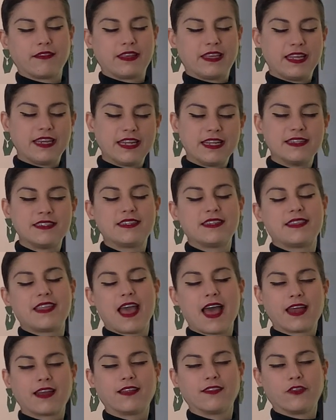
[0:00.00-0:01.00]
get into
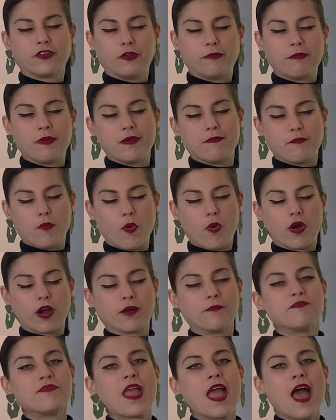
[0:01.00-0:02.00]
that a little bit
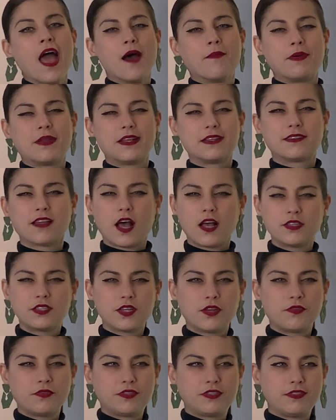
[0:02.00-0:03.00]
more, but it's
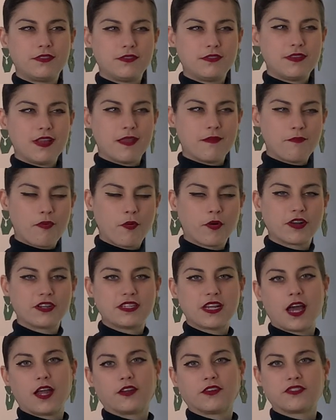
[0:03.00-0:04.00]
also important
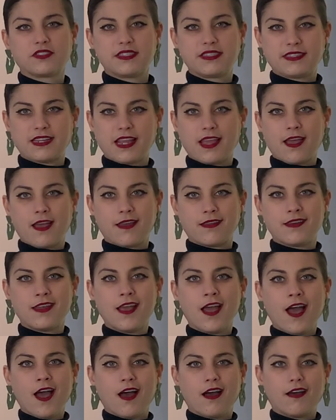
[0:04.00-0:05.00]
to understand
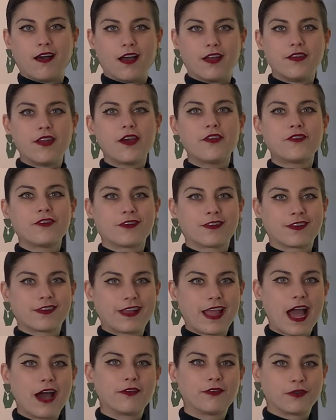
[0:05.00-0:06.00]
another
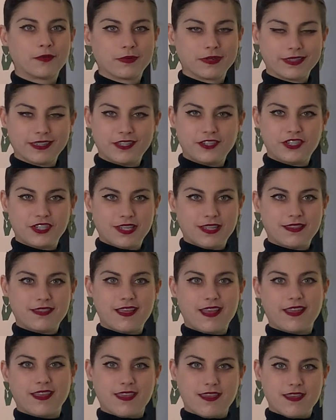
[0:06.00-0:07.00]
counter religion
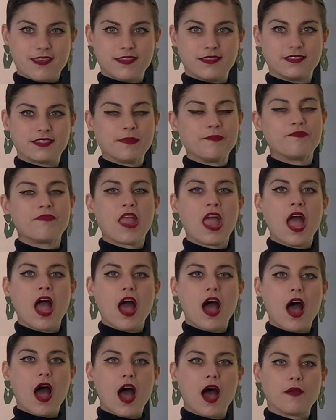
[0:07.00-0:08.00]
that is
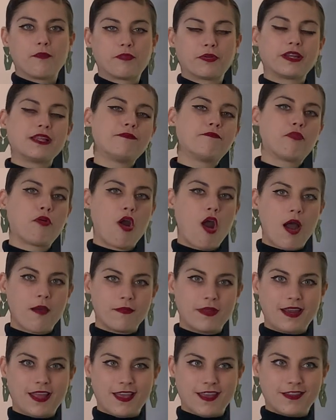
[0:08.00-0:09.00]
uh, pretty
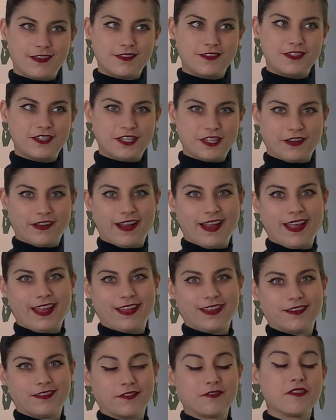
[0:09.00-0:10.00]
prominent
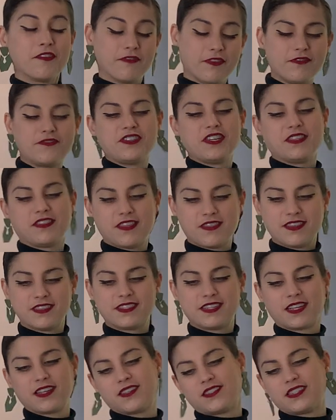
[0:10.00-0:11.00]
during the 15th and the
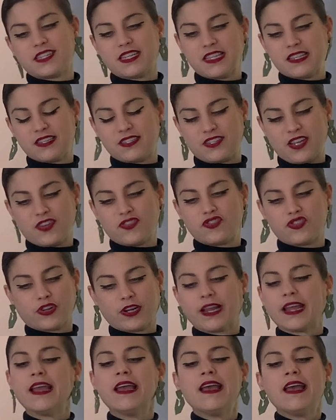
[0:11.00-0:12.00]
16th
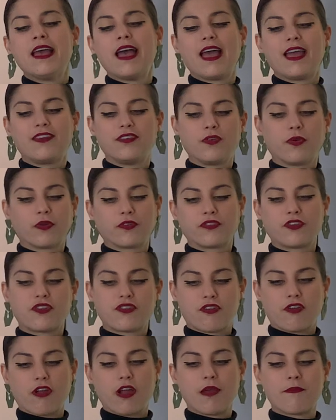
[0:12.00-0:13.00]
century in Northern
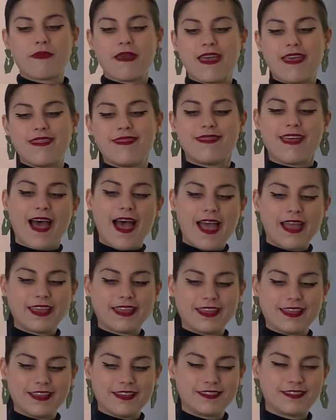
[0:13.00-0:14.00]
Europe, and that
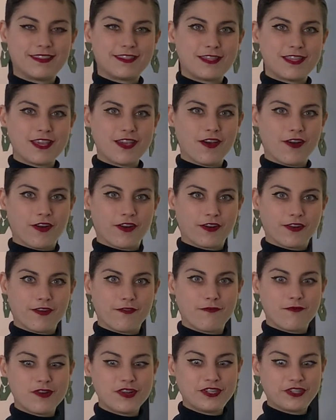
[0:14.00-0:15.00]
is the art
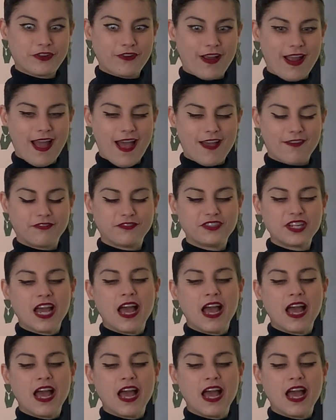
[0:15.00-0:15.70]
of witchcraft.